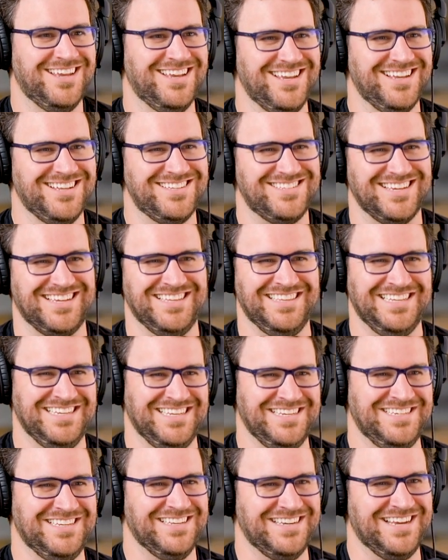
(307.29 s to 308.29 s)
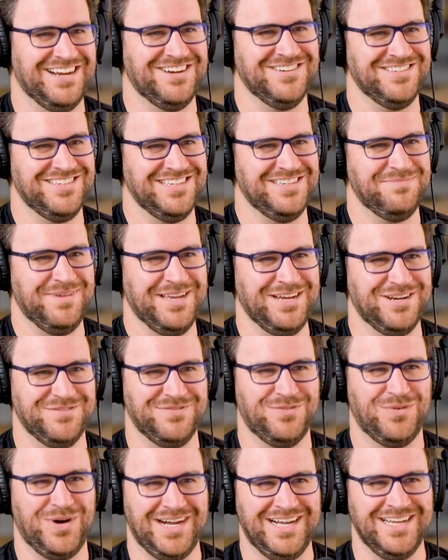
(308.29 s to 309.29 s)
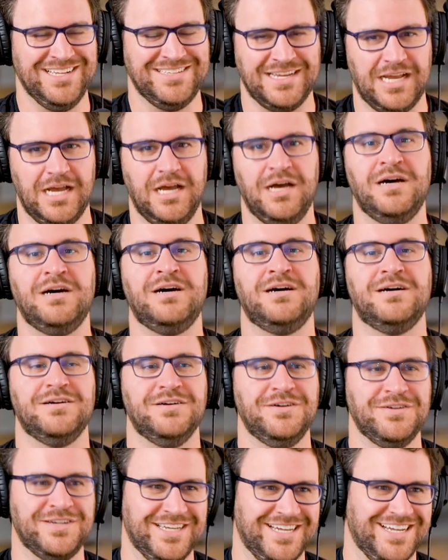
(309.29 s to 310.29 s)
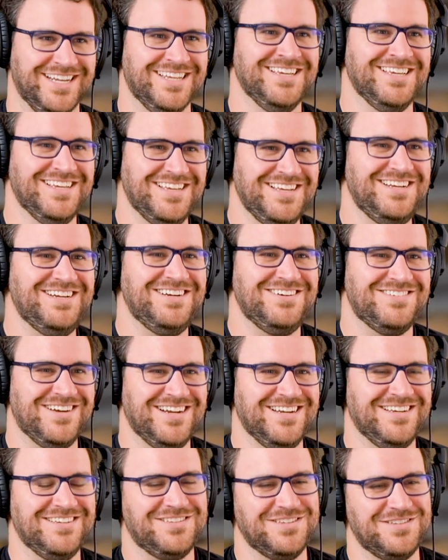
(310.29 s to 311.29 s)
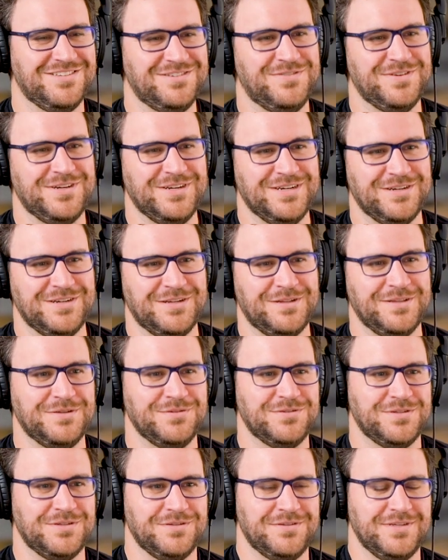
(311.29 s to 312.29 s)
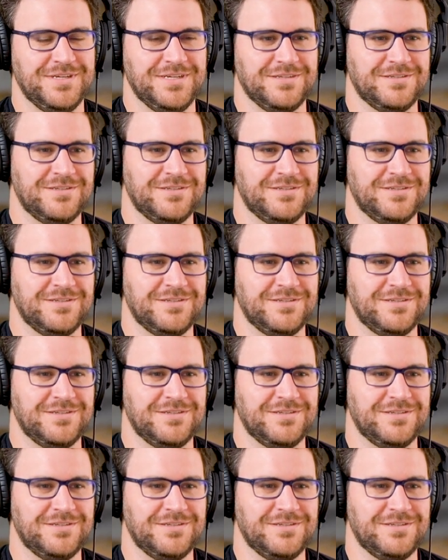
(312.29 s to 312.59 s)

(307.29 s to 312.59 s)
it's like, yeah. they need the guaranteed payout of Y. It's like, oh, okay. Yeah. Right. So it's figuring yeah. out all those little things.